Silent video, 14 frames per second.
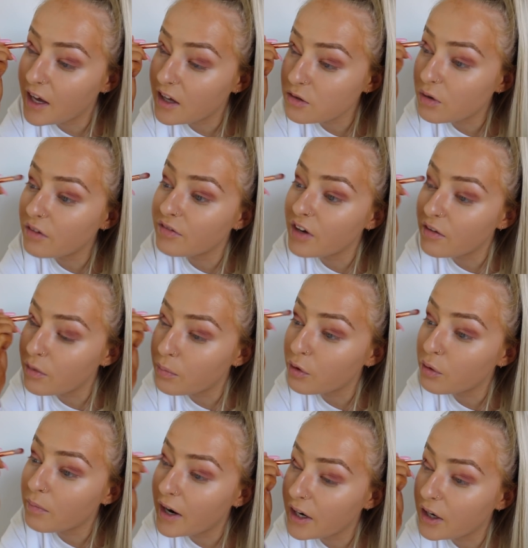Hence why I've never
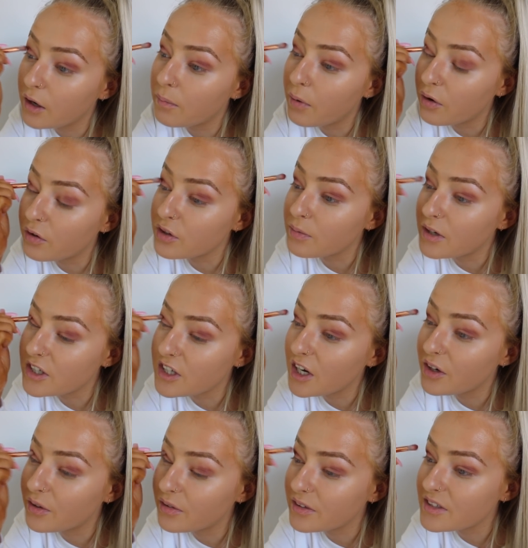brought makeup onto my
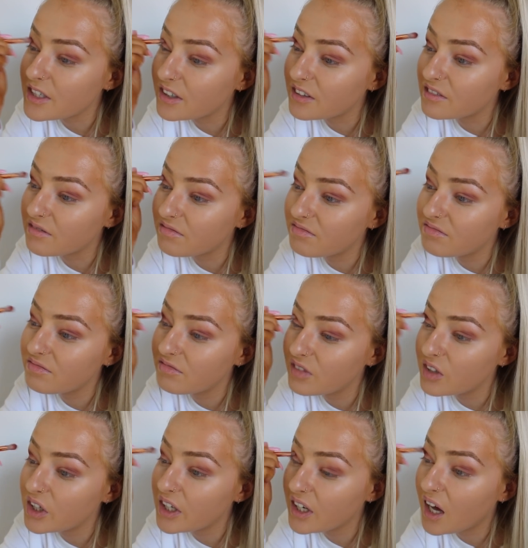channel until
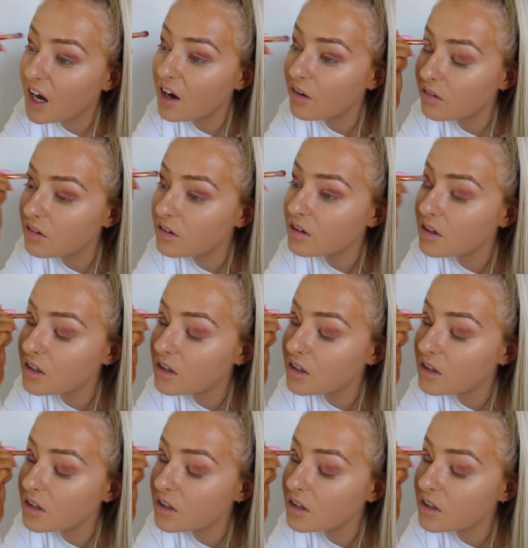really now.